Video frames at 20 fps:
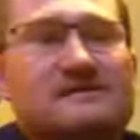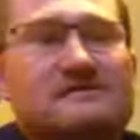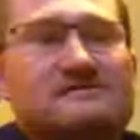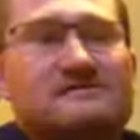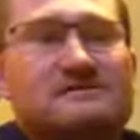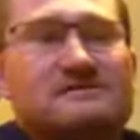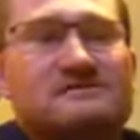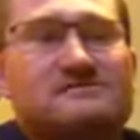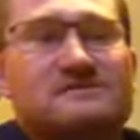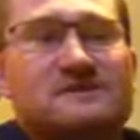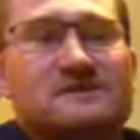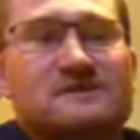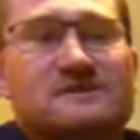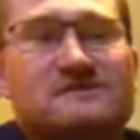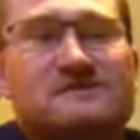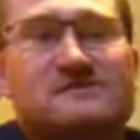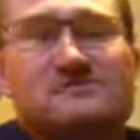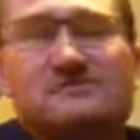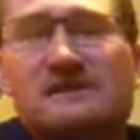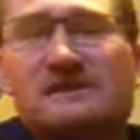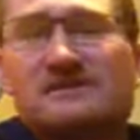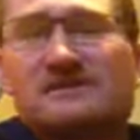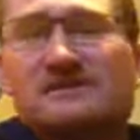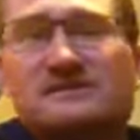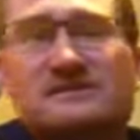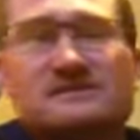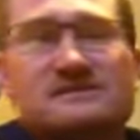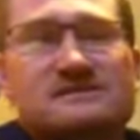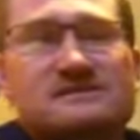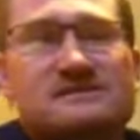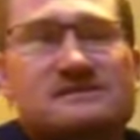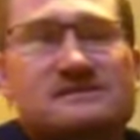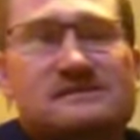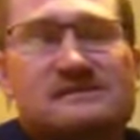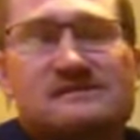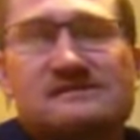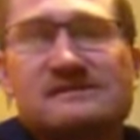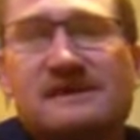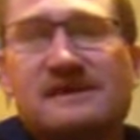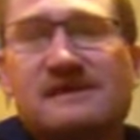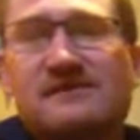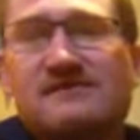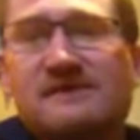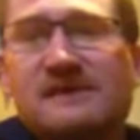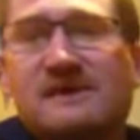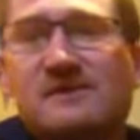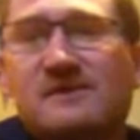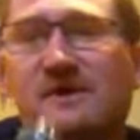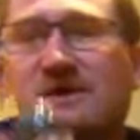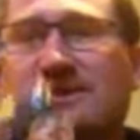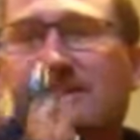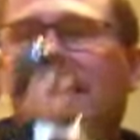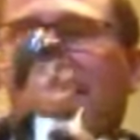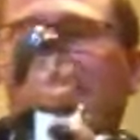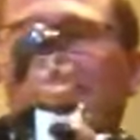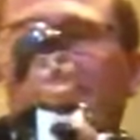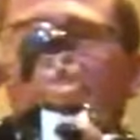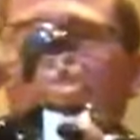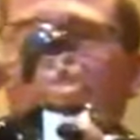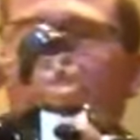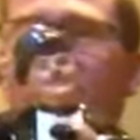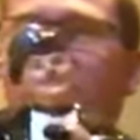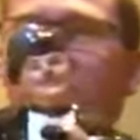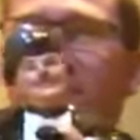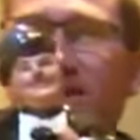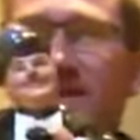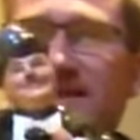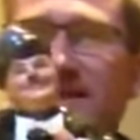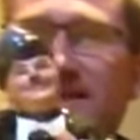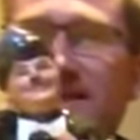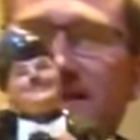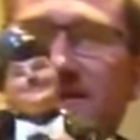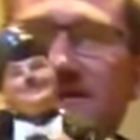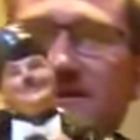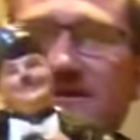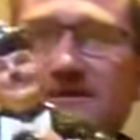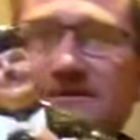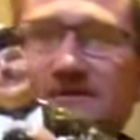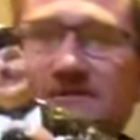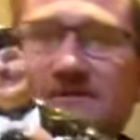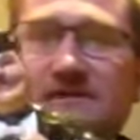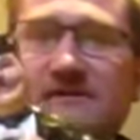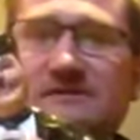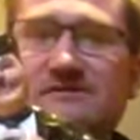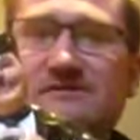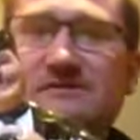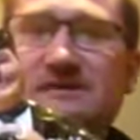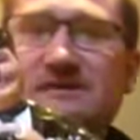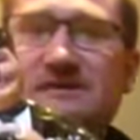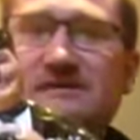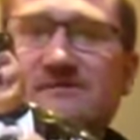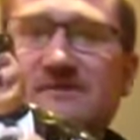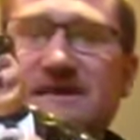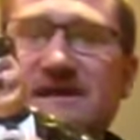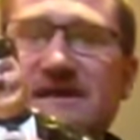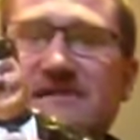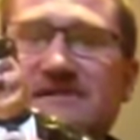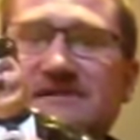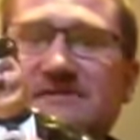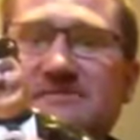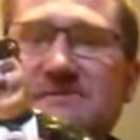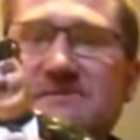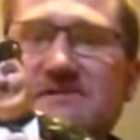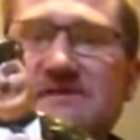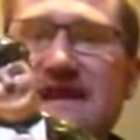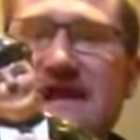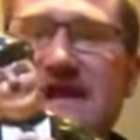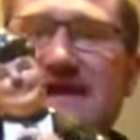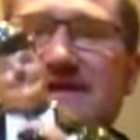sort of scratching his hair in that one, and then you've got Ollie, he looks like he's about to tip his hat